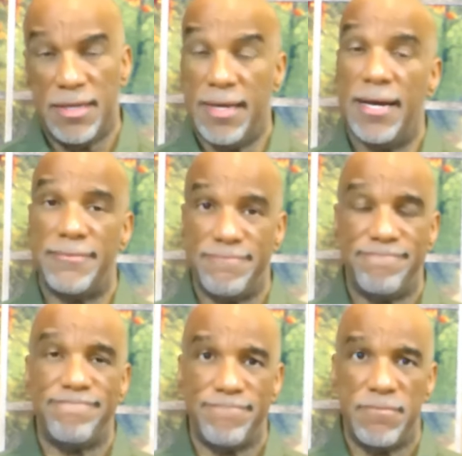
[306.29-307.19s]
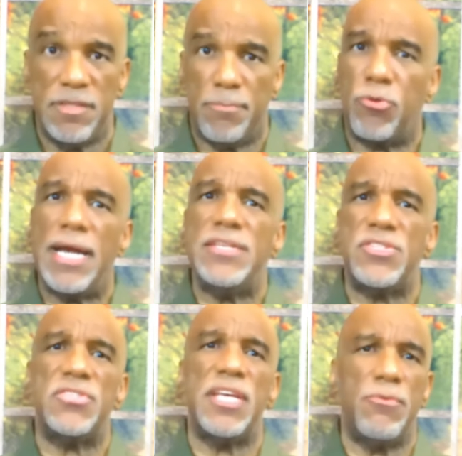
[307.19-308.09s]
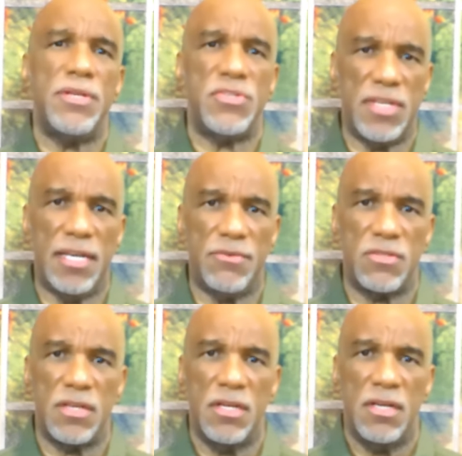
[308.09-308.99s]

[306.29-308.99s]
Yeah, the praises he receives.